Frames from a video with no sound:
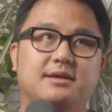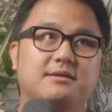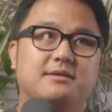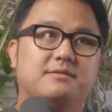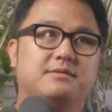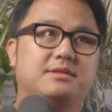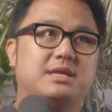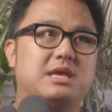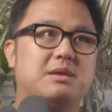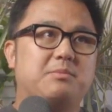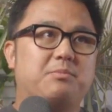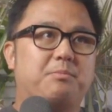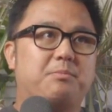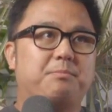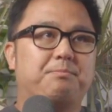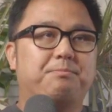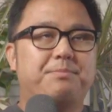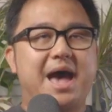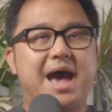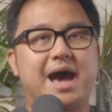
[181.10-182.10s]
the
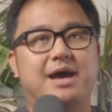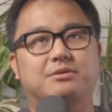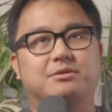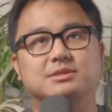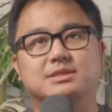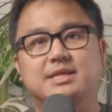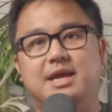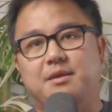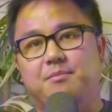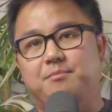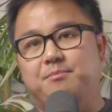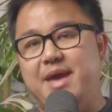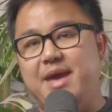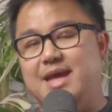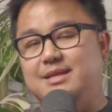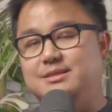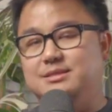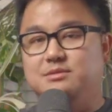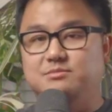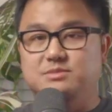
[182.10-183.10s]
Paddletech
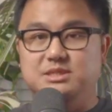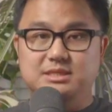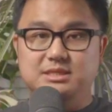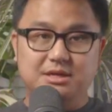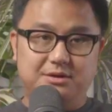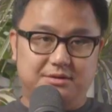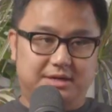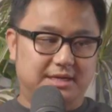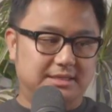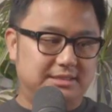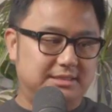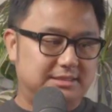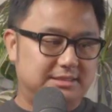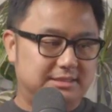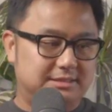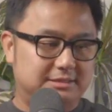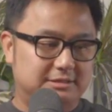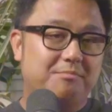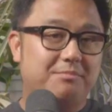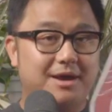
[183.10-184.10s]
Bantam
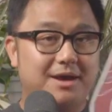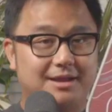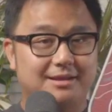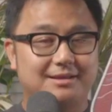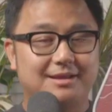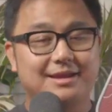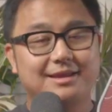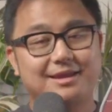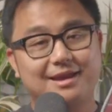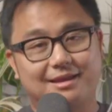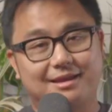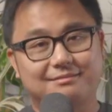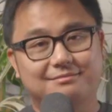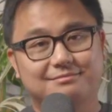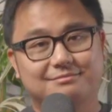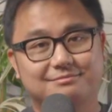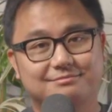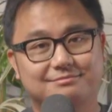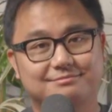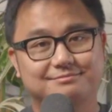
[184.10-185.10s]
series. But again,
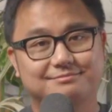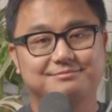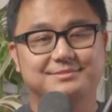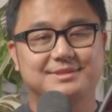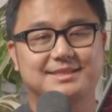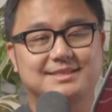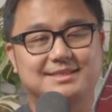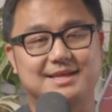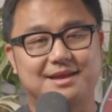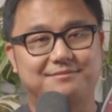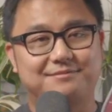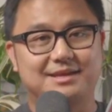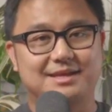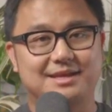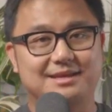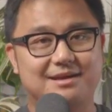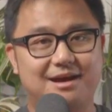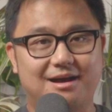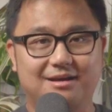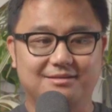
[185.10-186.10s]

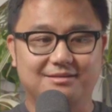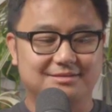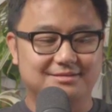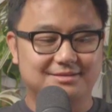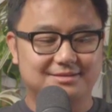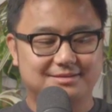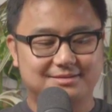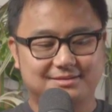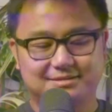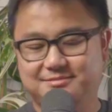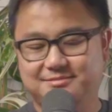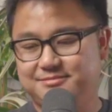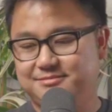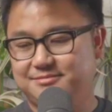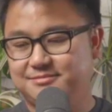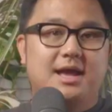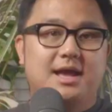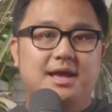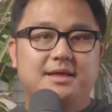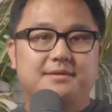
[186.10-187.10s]
$70.
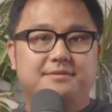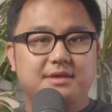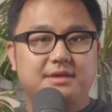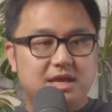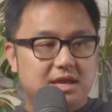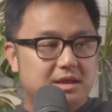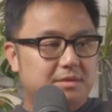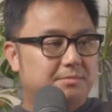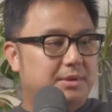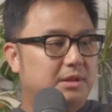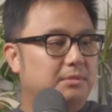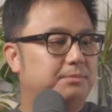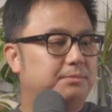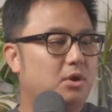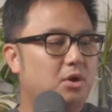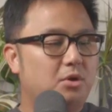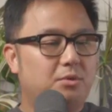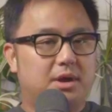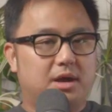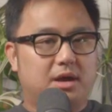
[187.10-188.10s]
The
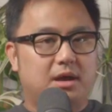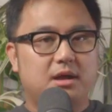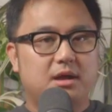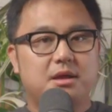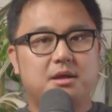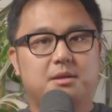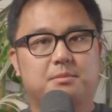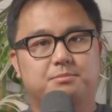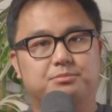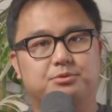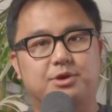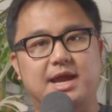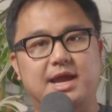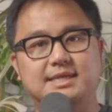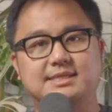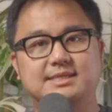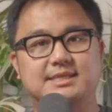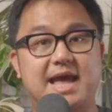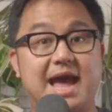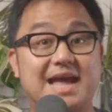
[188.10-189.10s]
Balboa,
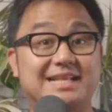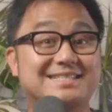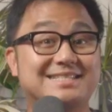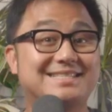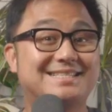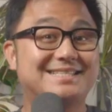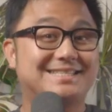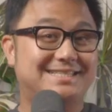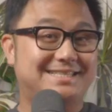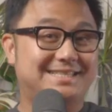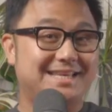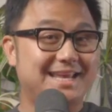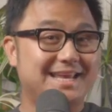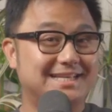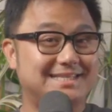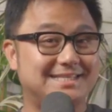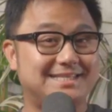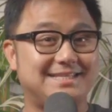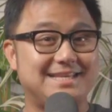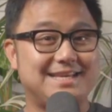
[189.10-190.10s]
priced at
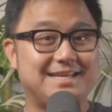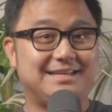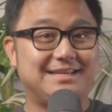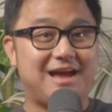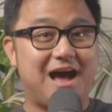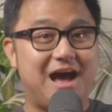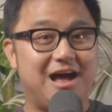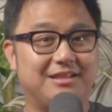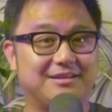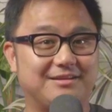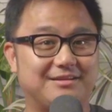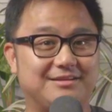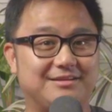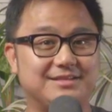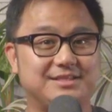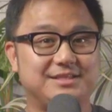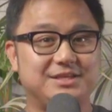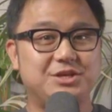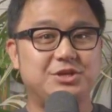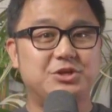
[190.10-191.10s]

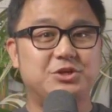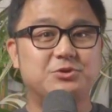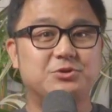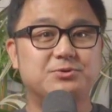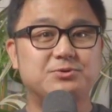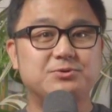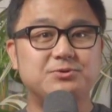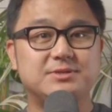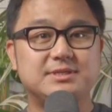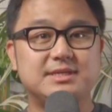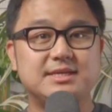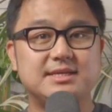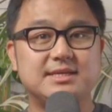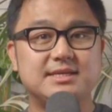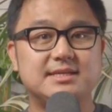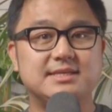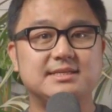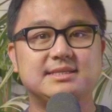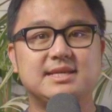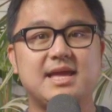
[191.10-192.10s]
$60,
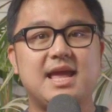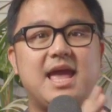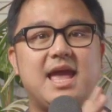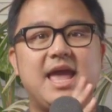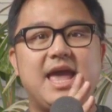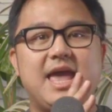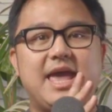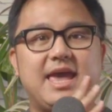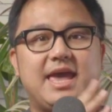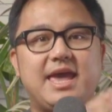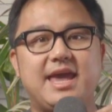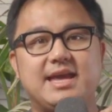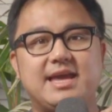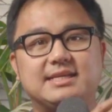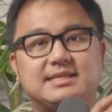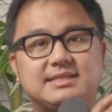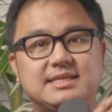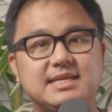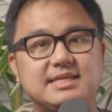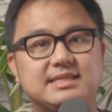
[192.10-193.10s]
uses a
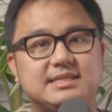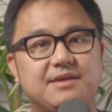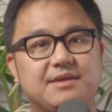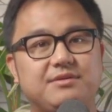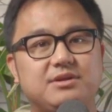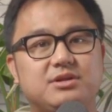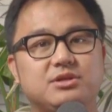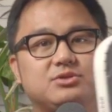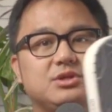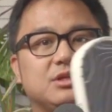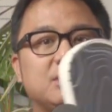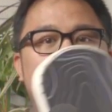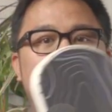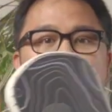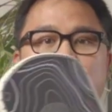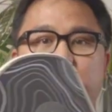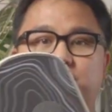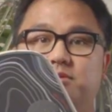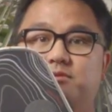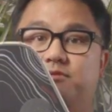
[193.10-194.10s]
T700
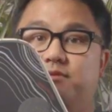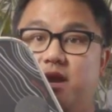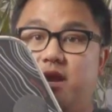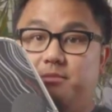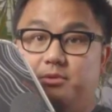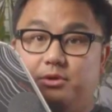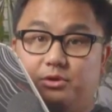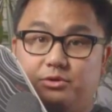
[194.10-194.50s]
carbon fiber